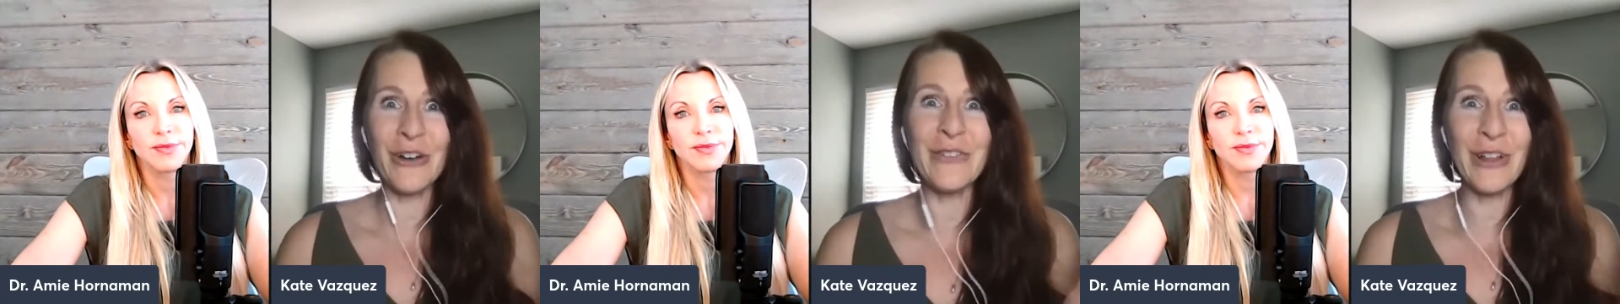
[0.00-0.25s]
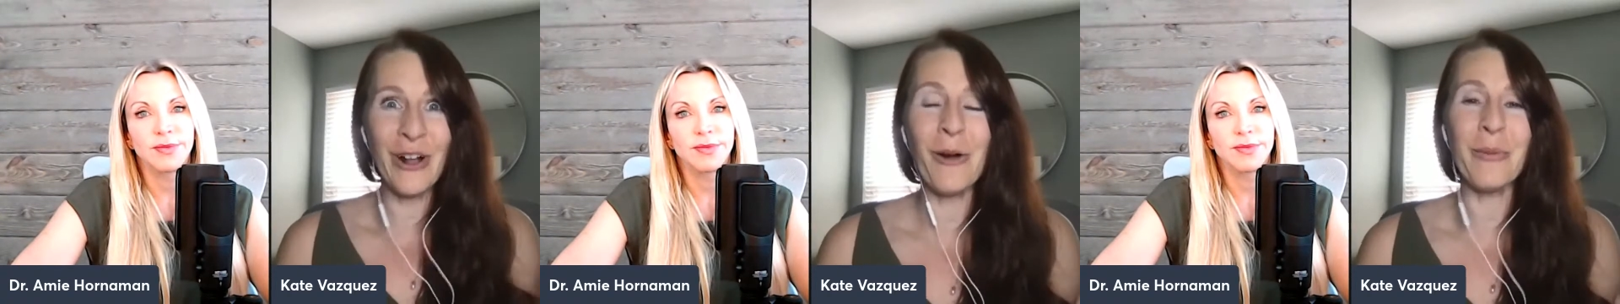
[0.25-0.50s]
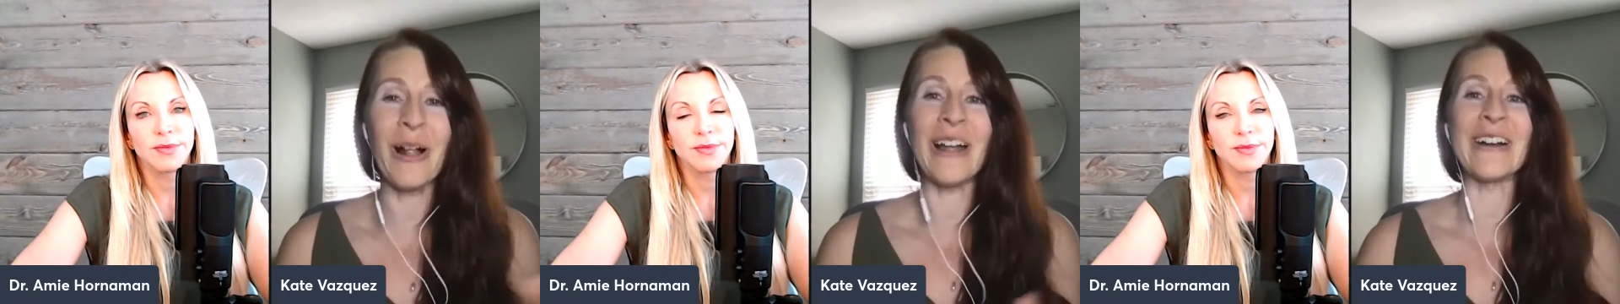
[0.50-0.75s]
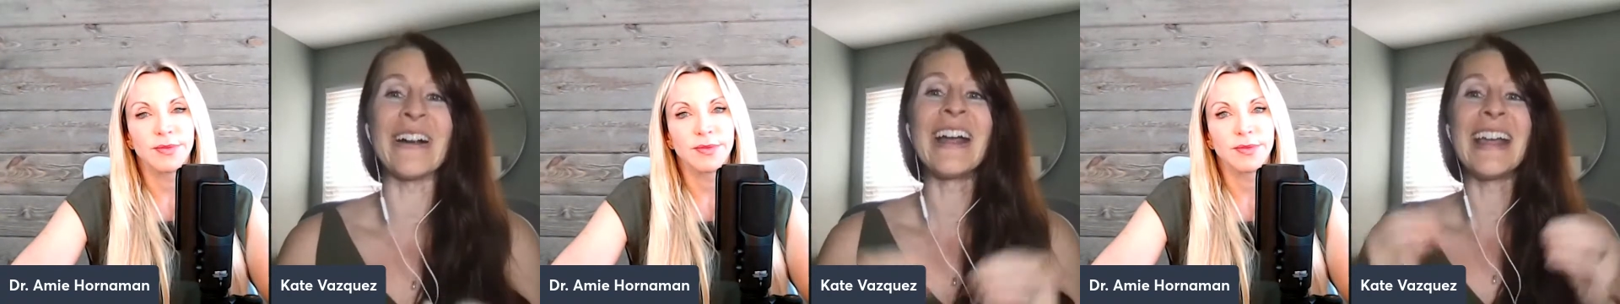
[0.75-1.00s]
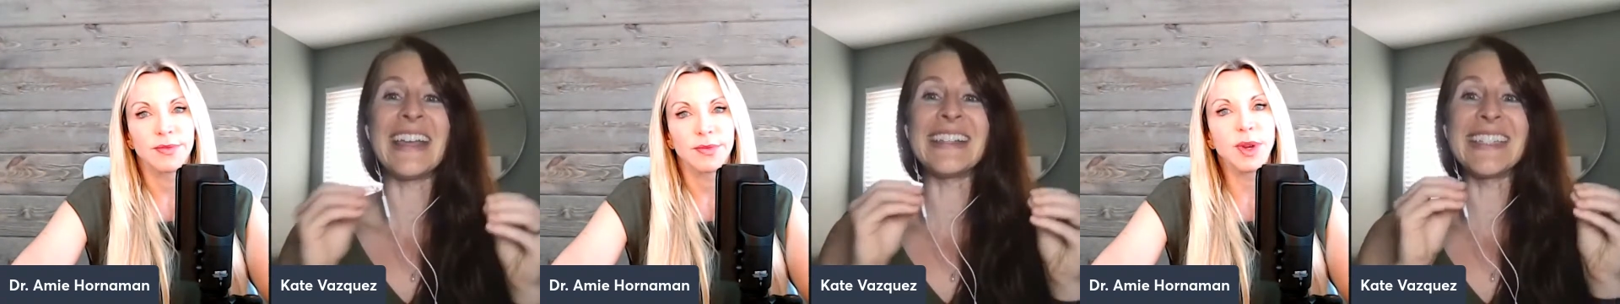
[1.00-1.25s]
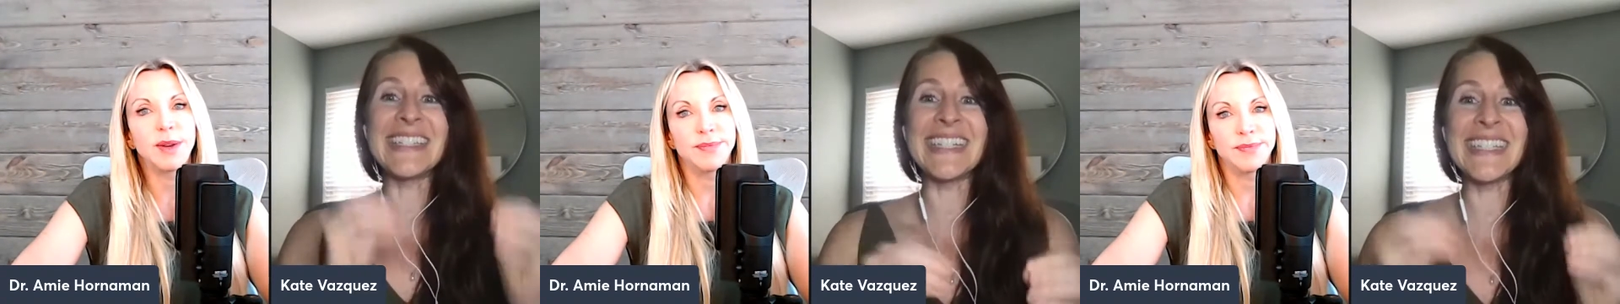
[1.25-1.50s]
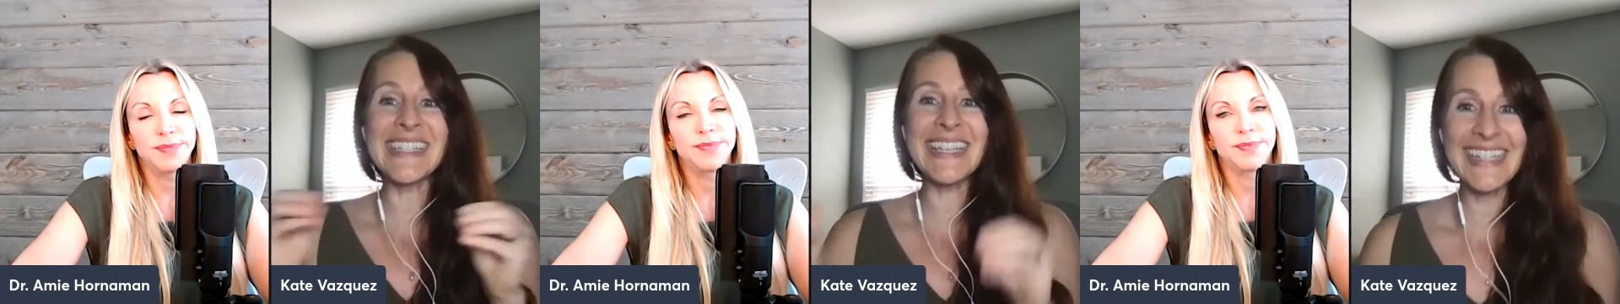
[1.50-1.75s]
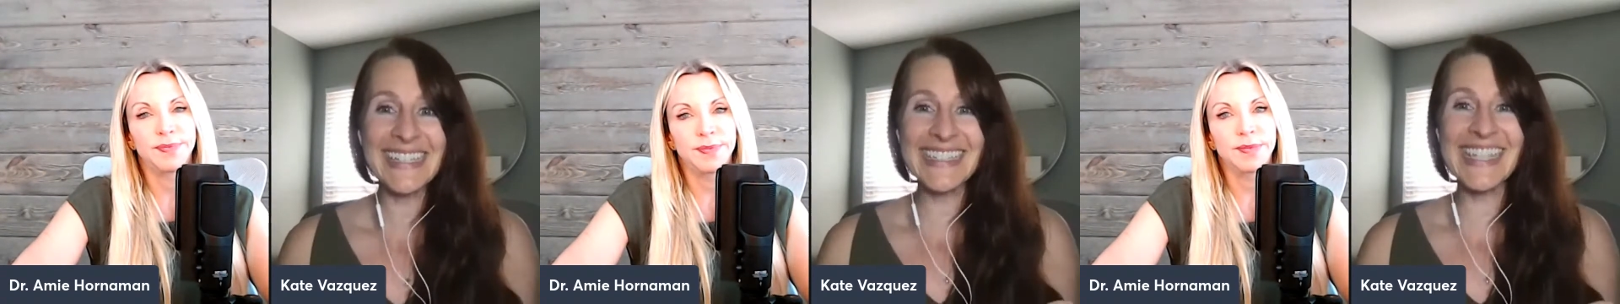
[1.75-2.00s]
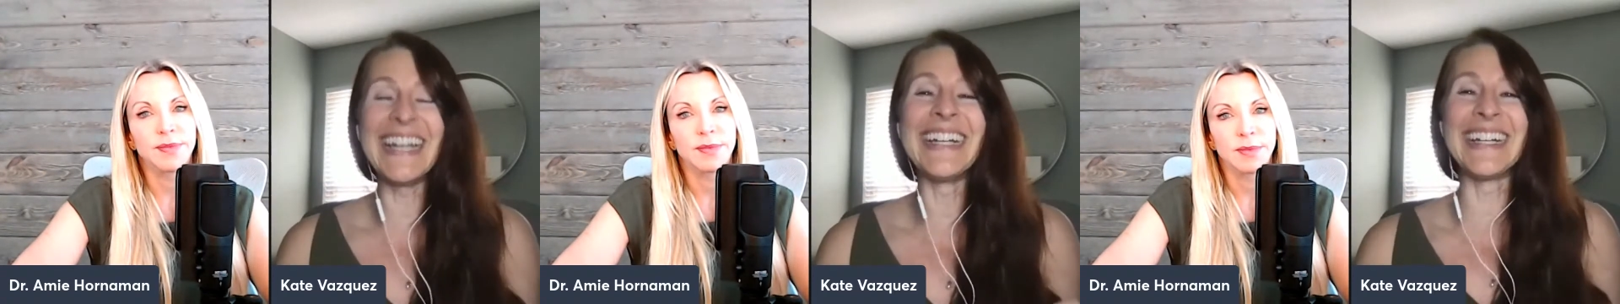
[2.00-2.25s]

Speaker 1: of the gallbladder is right. disease.